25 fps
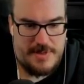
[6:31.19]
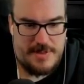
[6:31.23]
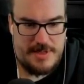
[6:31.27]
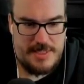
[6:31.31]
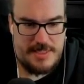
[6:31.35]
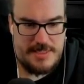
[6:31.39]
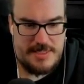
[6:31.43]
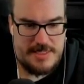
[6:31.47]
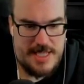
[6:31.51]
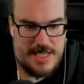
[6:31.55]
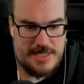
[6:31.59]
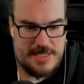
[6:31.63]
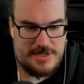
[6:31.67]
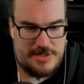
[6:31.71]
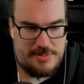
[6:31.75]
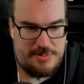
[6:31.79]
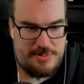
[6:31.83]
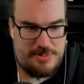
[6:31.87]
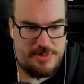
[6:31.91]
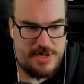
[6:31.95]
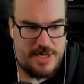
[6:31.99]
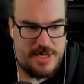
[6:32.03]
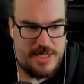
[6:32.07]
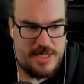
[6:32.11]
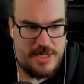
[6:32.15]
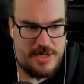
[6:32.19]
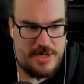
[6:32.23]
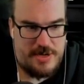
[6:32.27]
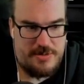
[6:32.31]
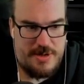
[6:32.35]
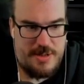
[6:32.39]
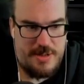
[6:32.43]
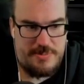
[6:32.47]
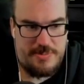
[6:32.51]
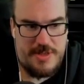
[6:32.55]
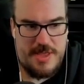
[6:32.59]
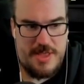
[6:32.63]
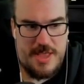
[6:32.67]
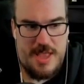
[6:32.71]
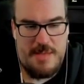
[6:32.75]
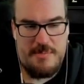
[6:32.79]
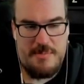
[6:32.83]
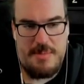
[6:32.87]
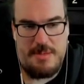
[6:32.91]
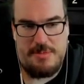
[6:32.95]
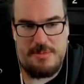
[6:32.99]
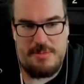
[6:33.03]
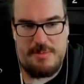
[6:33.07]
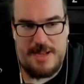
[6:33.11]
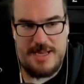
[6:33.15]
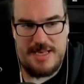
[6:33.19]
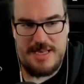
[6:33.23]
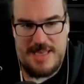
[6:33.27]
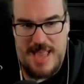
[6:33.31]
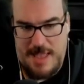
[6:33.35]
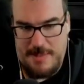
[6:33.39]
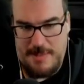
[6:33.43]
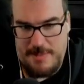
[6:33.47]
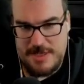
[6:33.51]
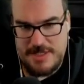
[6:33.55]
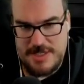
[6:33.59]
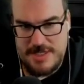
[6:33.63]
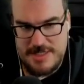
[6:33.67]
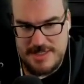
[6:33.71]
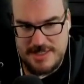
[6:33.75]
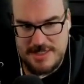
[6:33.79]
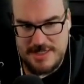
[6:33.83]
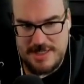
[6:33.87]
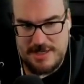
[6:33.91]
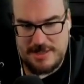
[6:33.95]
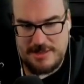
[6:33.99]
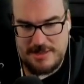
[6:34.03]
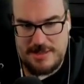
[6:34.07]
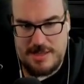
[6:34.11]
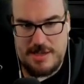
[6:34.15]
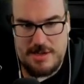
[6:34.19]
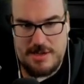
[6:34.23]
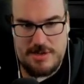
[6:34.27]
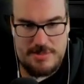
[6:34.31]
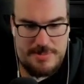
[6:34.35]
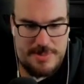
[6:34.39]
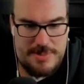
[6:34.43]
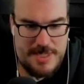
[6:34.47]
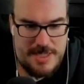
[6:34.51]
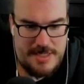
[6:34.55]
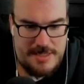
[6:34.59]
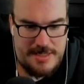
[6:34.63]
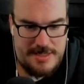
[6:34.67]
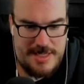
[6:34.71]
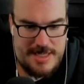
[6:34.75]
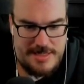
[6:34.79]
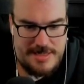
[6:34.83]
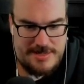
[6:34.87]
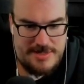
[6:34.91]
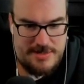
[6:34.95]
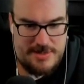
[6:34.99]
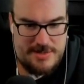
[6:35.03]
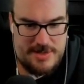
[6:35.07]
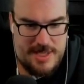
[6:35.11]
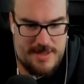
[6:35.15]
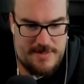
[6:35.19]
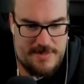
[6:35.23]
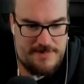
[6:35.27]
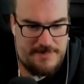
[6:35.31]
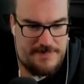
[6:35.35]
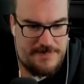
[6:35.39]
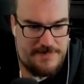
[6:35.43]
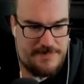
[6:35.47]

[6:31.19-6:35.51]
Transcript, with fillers: These guys are pretty equipped. Maybe my damage is a little low, but that's okay.